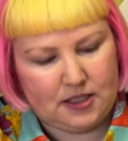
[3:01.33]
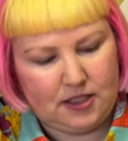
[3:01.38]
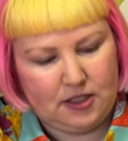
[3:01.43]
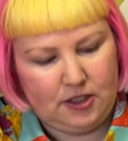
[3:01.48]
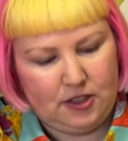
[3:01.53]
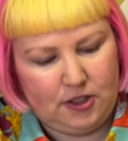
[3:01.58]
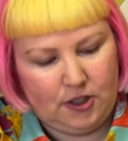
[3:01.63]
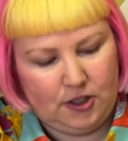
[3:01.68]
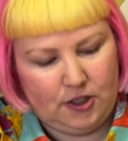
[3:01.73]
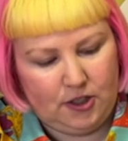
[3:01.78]

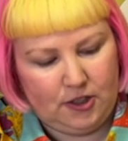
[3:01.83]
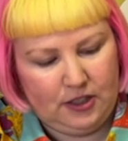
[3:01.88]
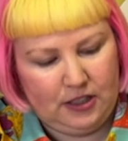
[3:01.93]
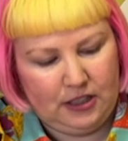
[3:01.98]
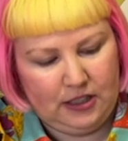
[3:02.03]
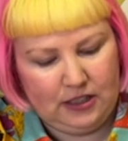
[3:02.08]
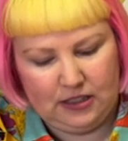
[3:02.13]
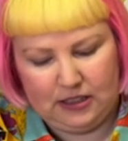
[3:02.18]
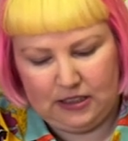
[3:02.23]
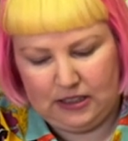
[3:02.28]
you know,
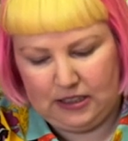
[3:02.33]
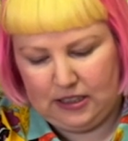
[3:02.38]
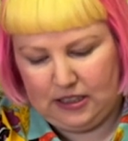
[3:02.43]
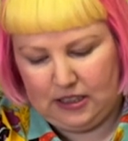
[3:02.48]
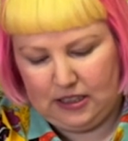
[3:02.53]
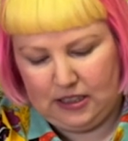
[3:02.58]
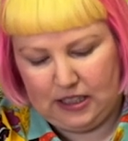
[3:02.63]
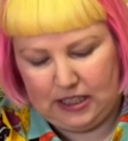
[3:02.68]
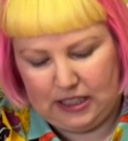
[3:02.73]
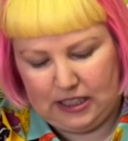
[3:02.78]

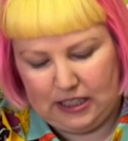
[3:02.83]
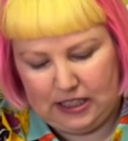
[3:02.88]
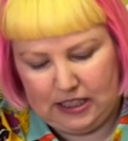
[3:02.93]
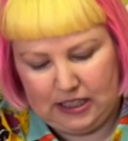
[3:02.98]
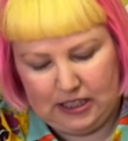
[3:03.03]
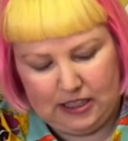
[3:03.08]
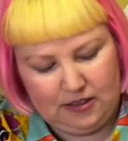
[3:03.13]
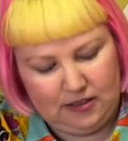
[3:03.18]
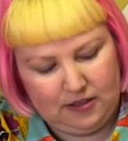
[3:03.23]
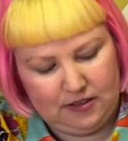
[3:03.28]

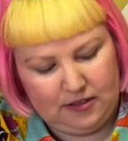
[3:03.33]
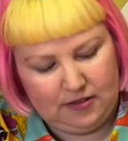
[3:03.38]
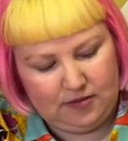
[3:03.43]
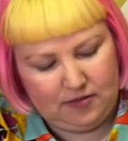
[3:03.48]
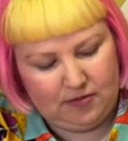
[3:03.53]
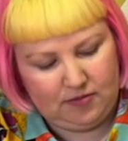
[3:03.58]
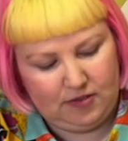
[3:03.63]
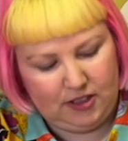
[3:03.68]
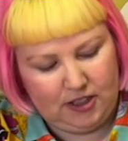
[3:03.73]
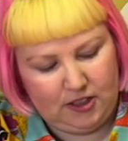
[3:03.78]

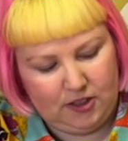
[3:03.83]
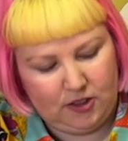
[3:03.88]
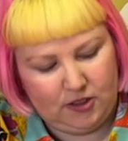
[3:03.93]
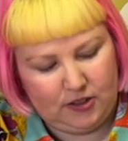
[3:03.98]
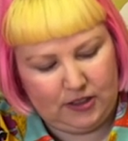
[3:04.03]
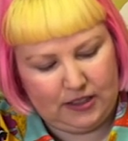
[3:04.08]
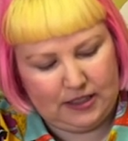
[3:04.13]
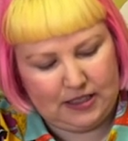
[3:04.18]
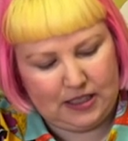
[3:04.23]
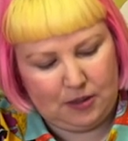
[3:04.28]

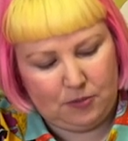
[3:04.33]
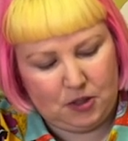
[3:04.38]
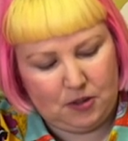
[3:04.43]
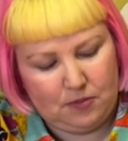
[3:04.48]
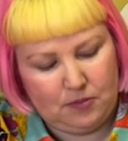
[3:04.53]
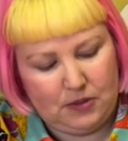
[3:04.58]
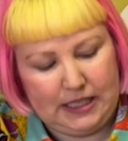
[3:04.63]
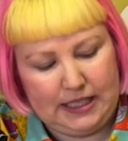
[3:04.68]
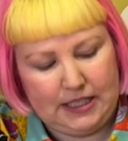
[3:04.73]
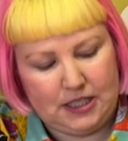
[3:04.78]
some of
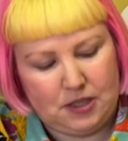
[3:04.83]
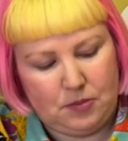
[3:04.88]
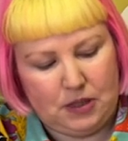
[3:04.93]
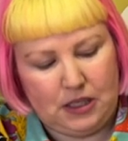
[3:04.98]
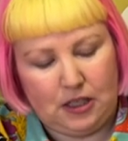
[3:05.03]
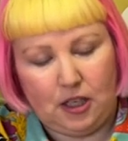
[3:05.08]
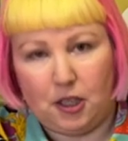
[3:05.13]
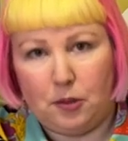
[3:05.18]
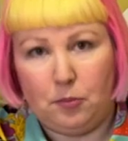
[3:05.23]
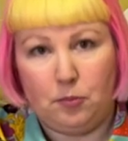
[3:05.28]
them need to be
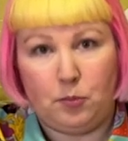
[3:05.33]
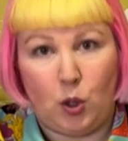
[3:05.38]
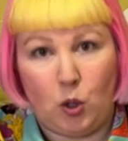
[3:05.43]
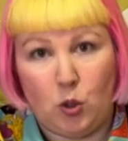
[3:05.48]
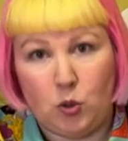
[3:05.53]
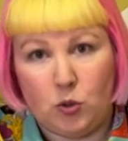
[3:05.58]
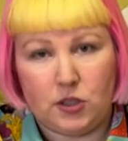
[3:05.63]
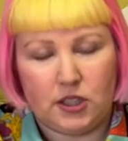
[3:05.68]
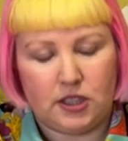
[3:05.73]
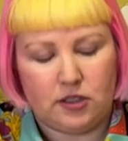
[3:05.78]
kind of
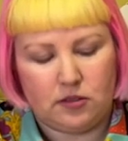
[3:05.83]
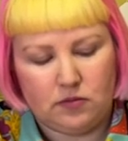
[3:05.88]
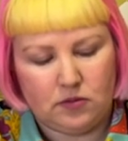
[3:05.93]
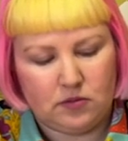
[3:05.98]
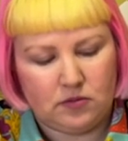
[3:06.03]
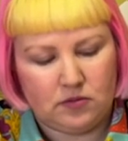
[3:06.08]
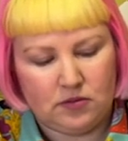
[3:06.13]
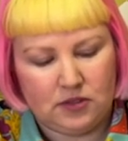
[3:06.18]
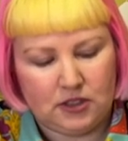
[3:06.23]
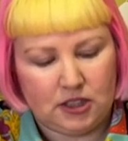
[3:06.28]
bold and
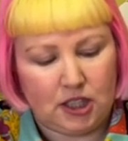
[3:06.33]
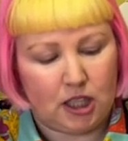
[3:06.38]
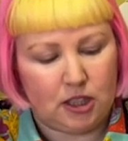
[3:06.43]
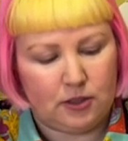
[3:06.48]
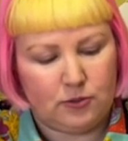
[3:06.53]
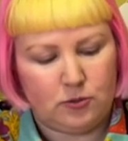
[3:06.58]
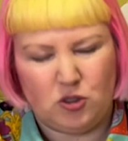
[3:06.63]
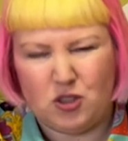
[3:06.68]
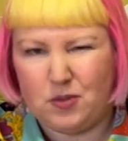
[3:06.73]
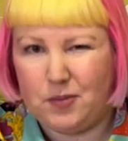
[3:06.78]

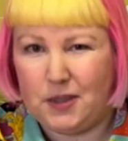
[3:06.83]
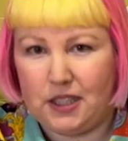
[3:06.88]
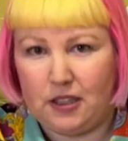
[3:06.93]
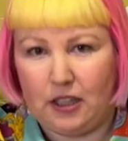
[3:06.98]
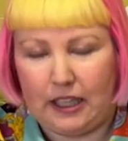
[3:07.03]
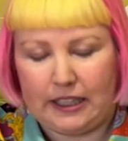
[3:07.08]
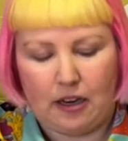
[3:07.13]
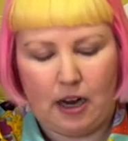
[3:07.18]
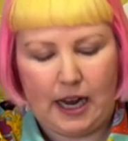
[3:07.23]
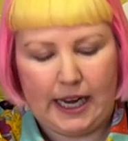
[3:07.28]
colorful to be
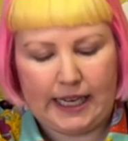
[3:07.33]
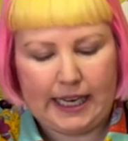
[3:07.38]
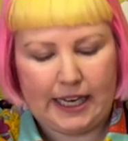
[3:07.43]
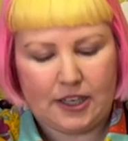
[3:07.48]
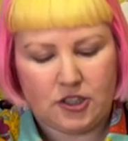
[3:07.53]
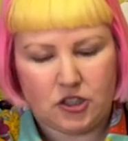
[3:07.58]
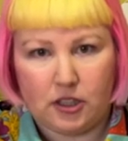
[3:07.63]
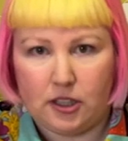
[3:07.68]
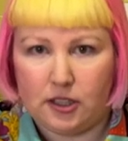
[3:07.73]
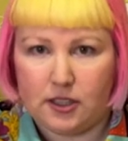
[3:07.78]
like
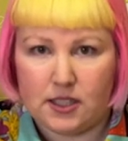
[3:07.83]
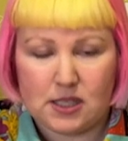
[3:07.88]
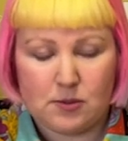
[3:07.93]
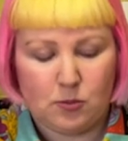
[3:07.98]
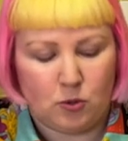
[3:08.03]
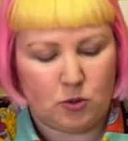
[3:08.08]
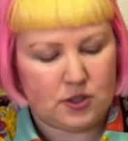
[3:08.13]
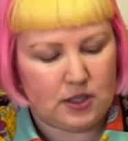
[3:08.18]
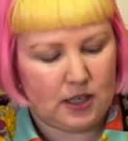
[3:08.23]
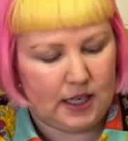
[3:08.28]
eye-catching at a
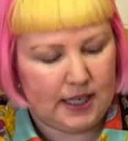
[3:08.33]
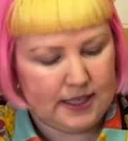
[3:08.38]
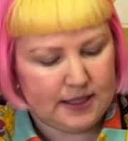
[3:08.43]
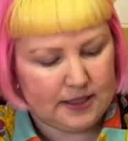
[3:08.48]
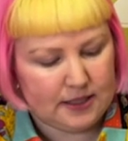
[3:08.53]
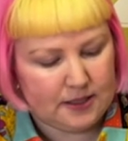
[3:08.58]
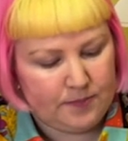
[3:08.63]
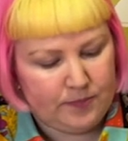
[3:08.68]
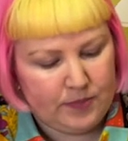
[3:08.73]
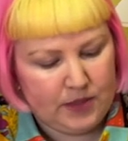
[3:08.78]
small
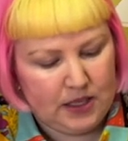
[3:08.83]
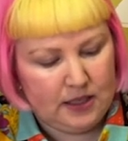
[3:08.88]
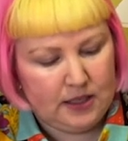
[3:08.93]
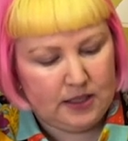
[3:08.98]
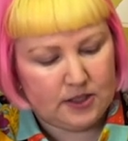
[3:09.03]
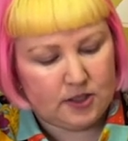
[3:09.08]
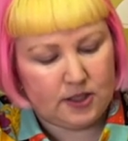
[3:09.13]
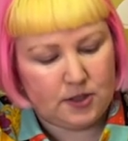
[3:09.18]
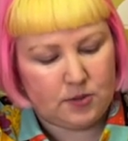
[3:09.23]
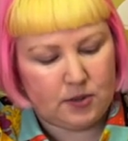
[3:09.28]
size.
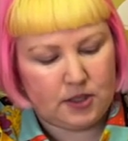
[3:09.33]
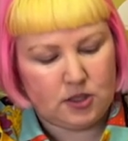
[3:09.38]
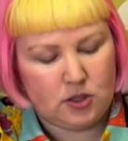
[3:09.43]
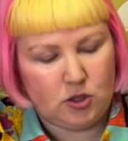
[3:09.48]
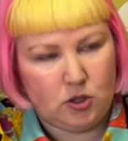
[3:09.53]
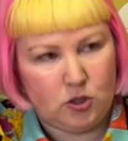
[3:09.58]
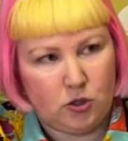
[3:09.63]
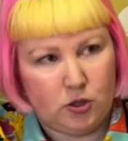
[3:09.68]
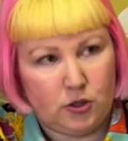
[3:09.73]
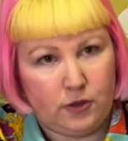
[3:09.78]
So this one's
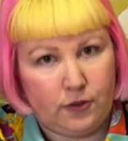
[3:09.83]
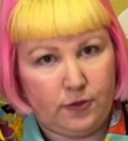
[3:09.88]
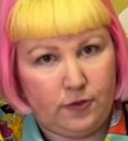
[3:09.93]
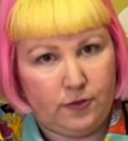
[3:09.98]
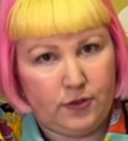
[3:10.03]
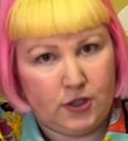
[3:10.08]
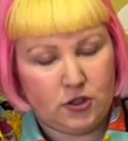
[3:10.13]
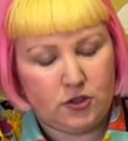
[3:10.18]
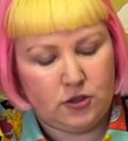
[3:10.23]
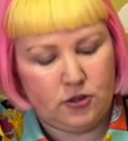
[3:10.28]
called
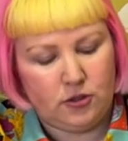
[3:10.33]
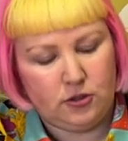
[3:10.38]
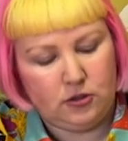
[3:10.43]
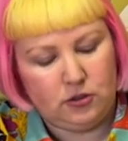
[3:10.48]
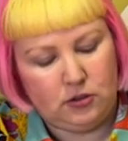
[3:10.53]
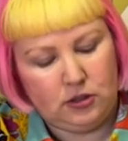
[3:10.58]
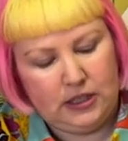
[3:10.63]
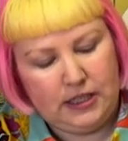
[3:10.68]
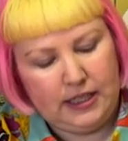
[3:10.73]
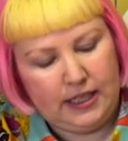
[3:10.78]
Fish
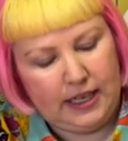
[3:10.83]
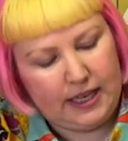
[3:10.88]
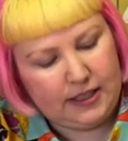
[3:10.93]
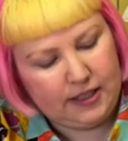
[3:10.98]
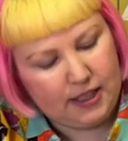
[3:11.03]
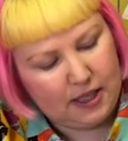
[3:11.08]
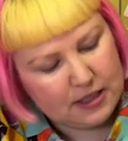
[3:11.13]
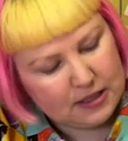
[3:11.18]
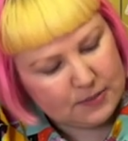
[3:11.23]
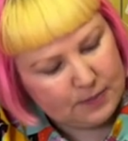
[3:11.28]
Doodle. And
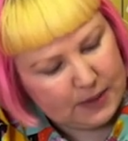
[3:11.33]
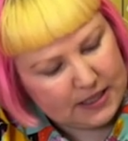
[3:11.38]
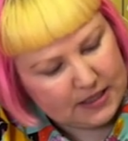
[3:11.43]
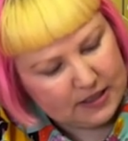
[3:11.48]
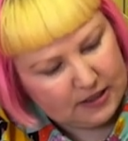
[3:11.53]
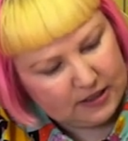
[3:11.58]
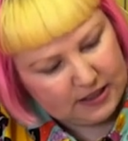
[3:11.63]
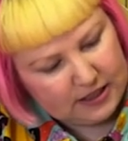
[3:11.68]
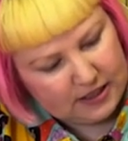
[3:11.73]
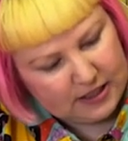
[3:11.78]
yeah, it's
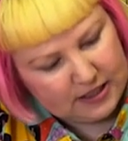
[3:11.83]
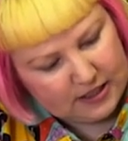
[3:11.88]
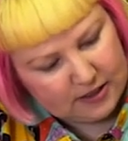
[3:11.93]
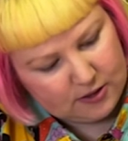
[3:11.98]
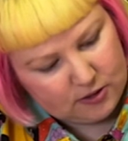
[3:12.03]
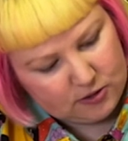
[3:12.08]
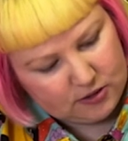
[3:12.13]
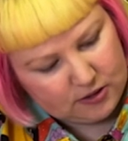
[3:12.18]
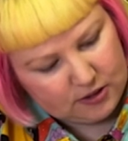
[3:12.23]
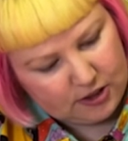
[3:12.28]
basically this
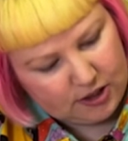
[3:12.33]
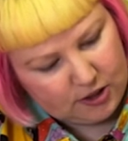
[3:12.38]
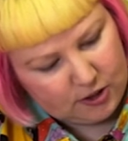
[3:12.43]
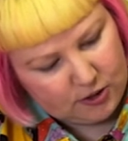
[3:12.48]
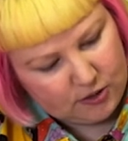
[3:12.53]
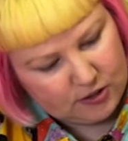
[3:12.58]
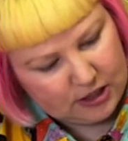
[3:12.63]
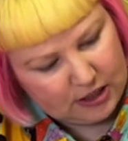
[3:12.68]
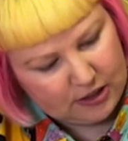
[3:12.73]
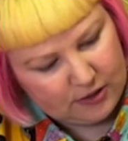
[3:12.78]
little
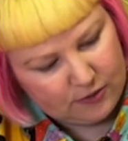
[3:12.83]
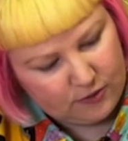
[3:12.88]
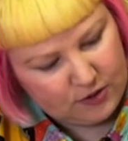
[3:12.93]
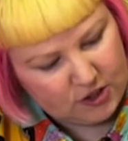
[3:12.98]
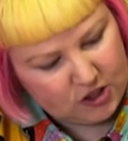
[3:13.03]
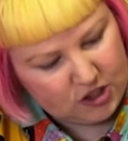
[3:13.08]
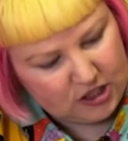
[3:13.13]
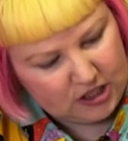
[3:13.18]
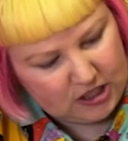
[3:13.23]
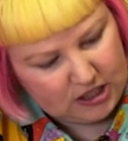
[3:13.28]
cute
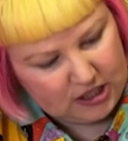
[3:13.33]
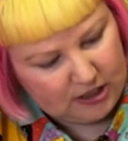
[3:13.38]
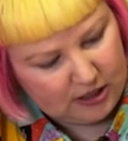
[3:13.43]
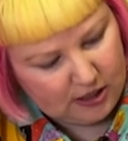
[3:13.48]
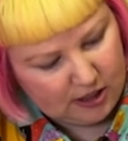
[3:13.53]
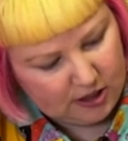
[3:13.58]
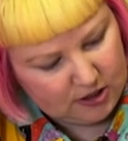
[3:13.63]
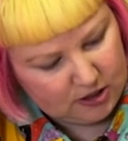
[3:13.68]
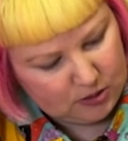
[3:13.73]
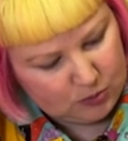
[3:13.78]
fishy
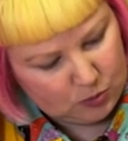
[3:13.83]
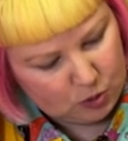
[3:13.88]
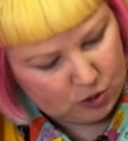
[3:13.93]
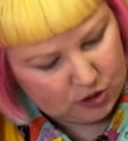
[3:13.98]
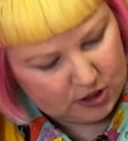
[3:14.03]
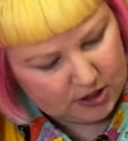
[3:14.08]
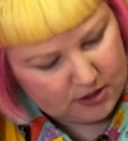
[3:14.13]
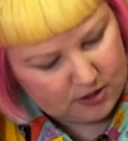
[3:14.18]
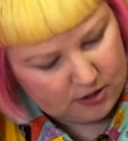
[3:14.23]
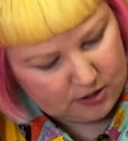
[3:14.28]

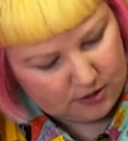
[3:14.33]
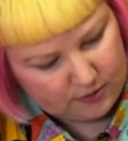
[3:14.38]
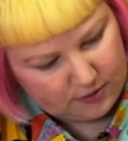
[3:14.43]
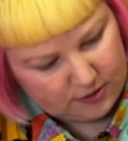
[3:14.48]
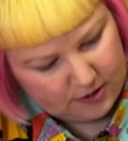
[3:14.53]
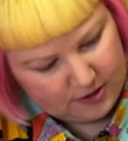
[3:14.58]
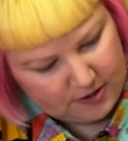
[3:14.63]
underwater sort of